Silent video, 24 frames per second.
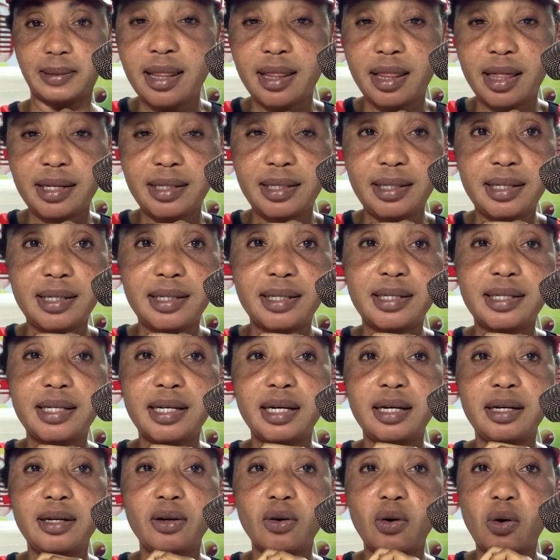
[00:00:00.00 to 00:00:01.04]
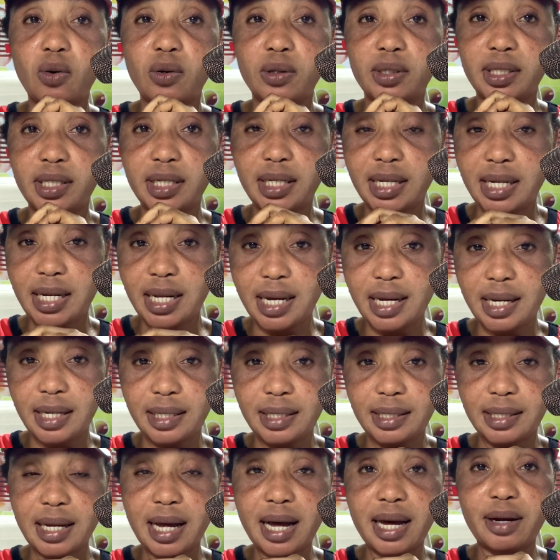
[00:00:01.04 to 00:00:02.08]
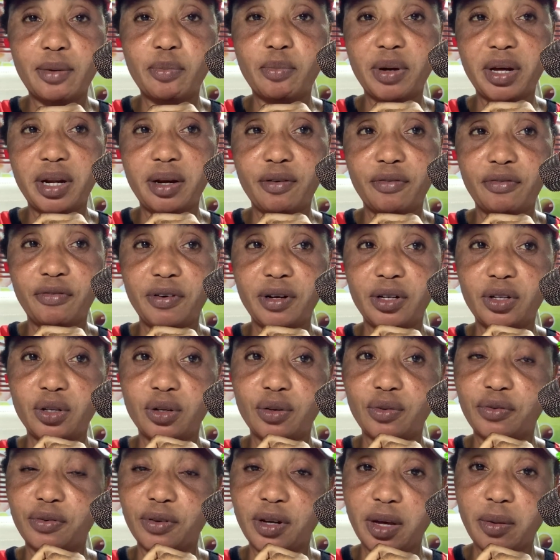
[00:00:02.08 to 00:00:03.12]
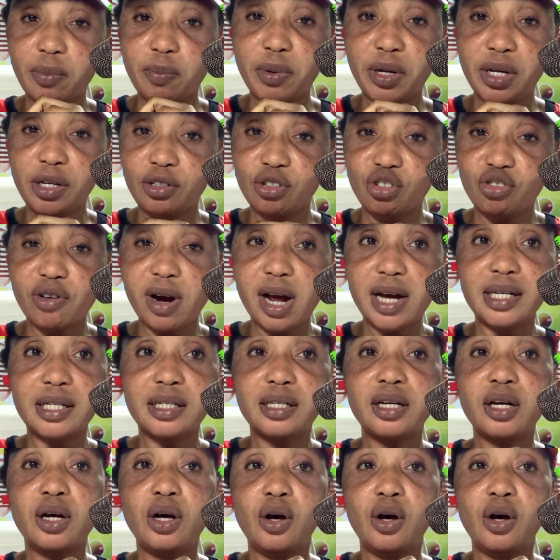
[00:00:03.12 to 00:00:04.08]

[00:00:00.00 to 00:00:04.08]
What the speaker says: And this is still on the needs and benefit of keeping track